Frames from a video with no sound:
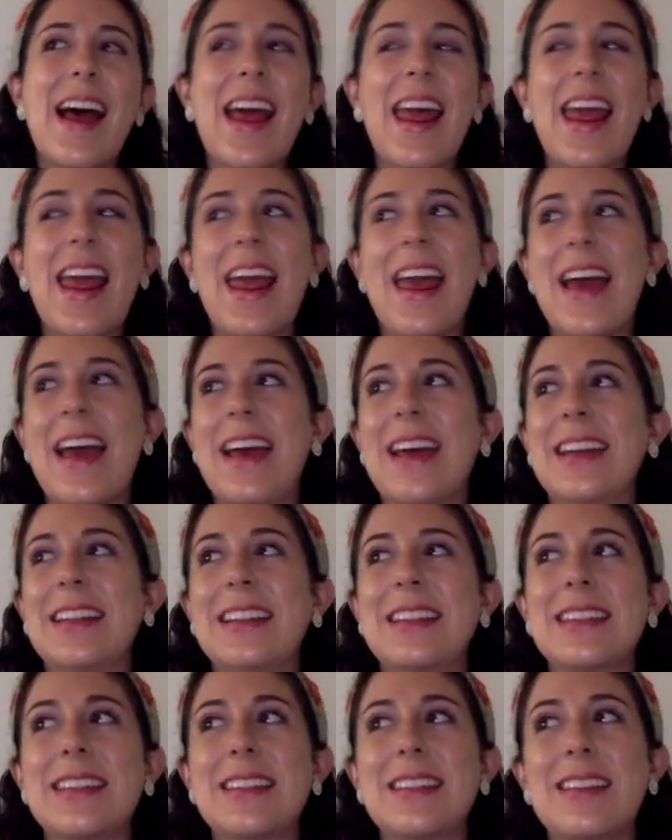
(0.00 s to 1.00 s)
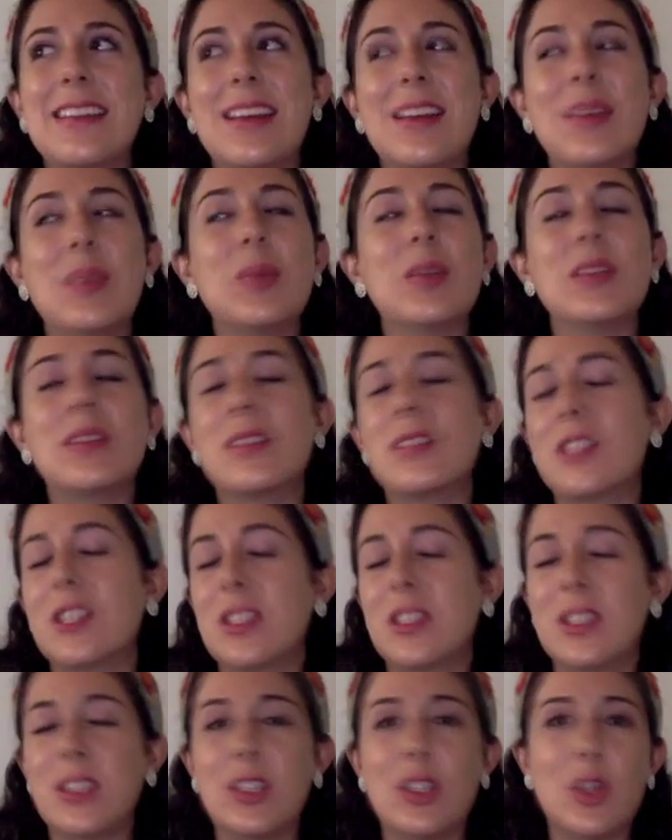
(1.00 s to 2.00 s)
and it was
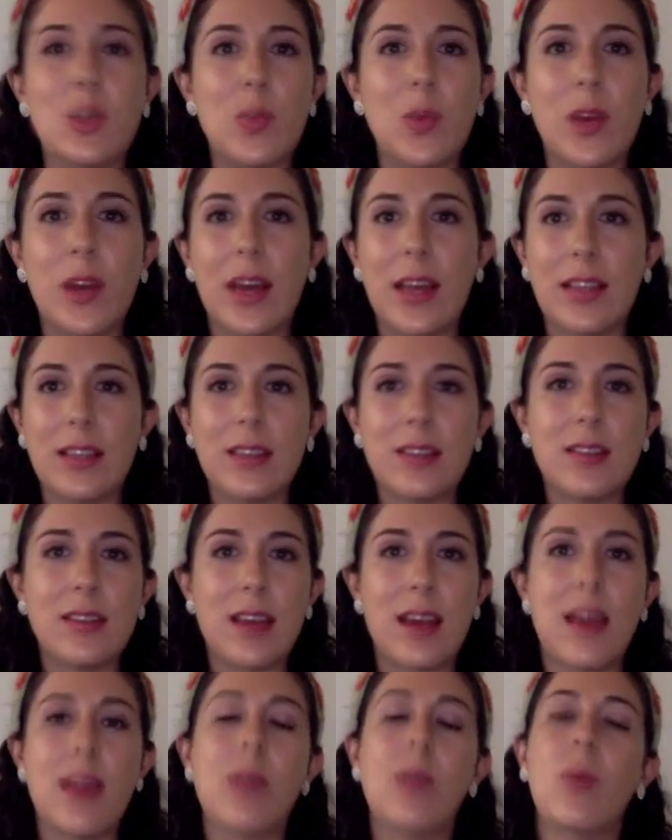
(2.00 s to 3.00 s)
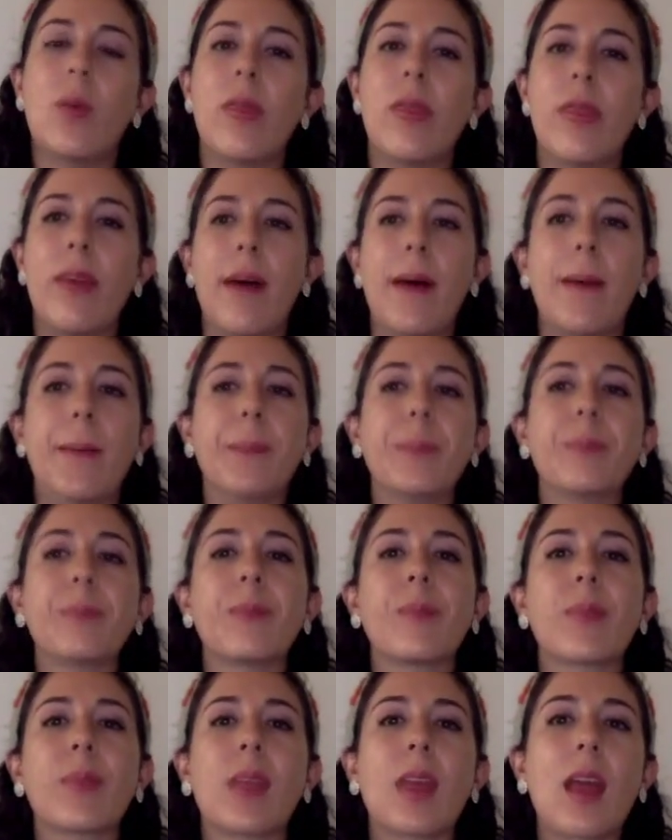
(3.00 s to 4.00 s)
just a super nice stay with them.
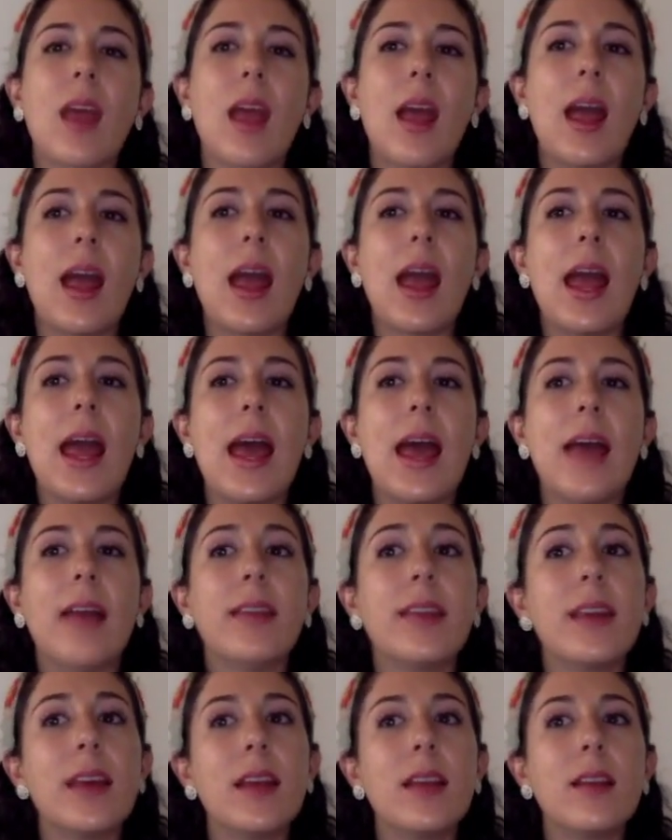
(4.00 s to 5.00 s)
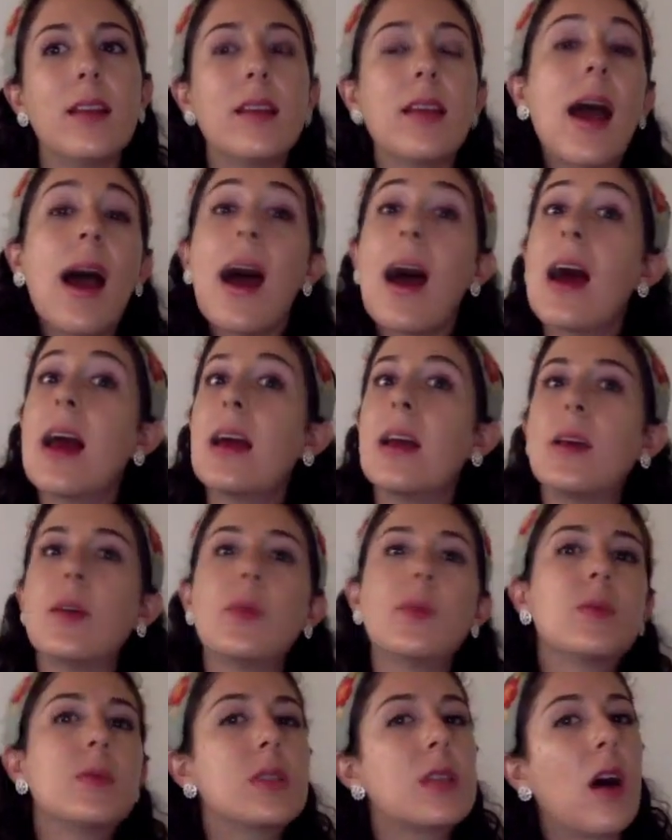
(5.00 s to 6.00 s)
And then yeah,
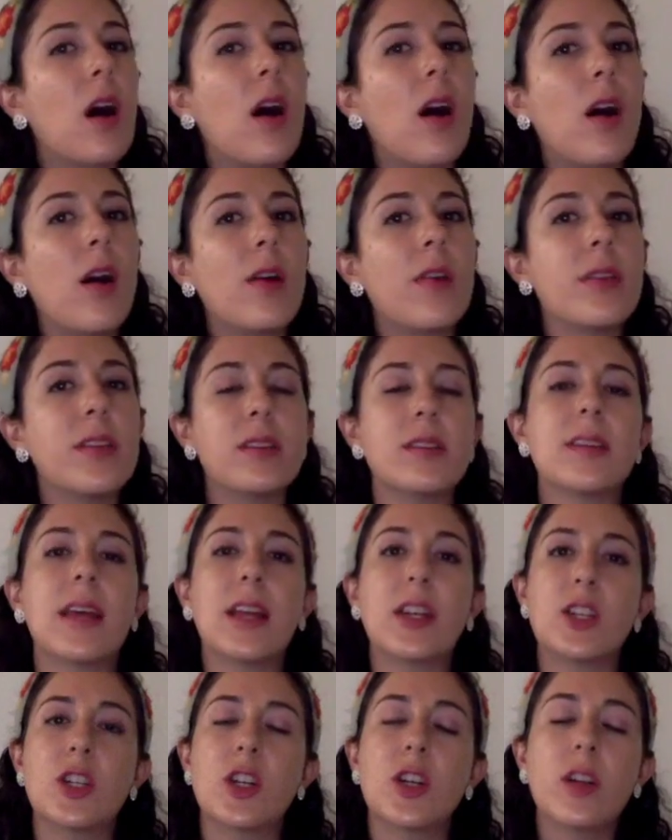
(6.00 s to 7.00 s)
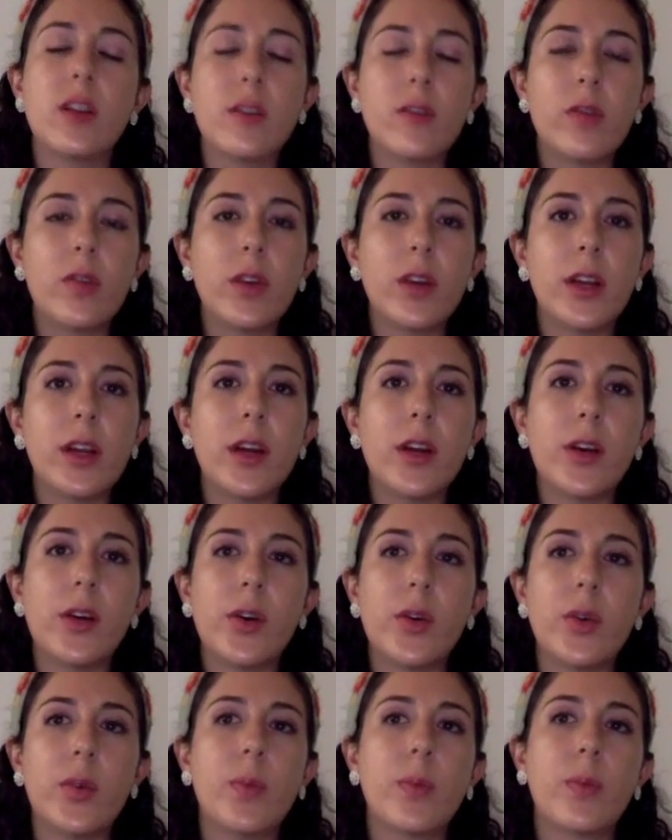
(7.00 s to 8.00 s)
I saw the center of
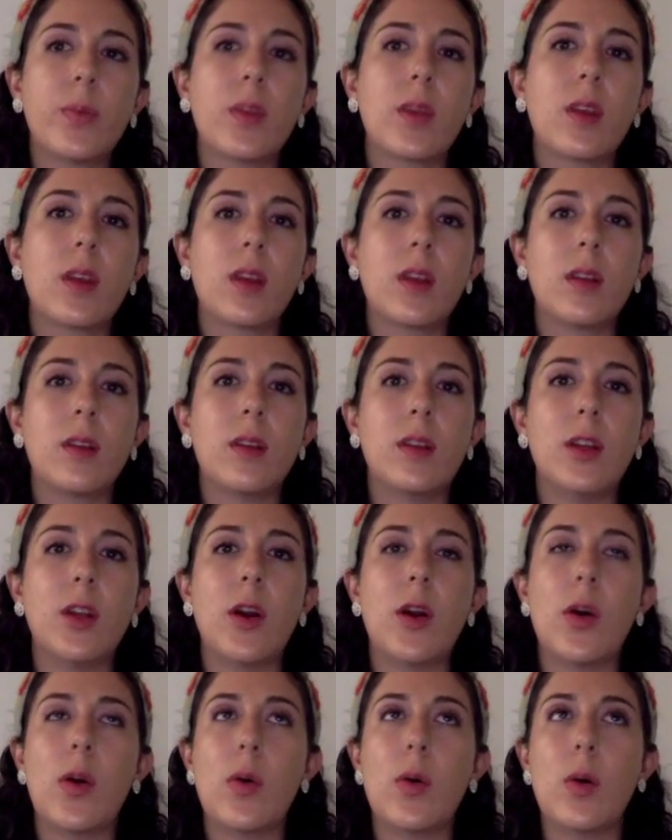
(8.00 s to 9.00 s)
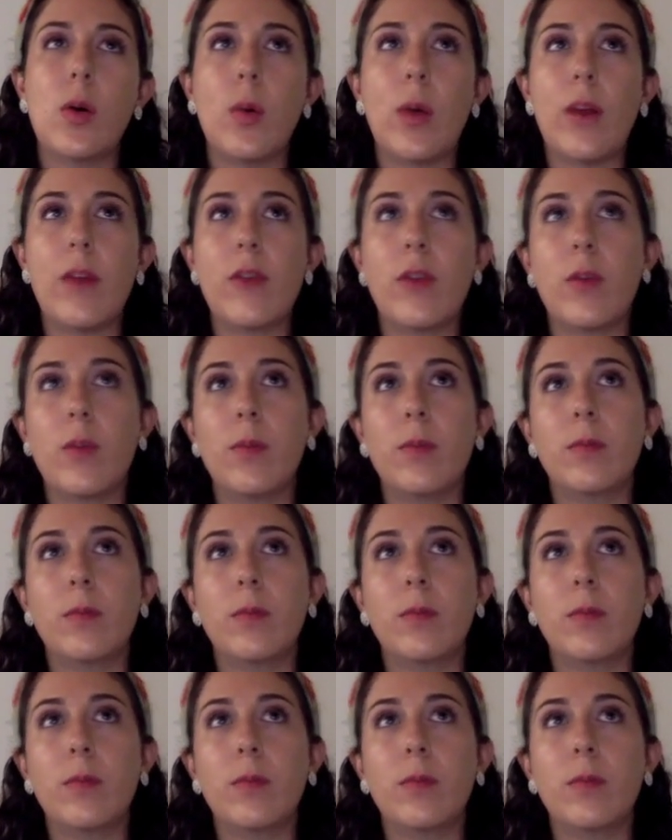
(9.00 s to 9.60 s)
Rio, away from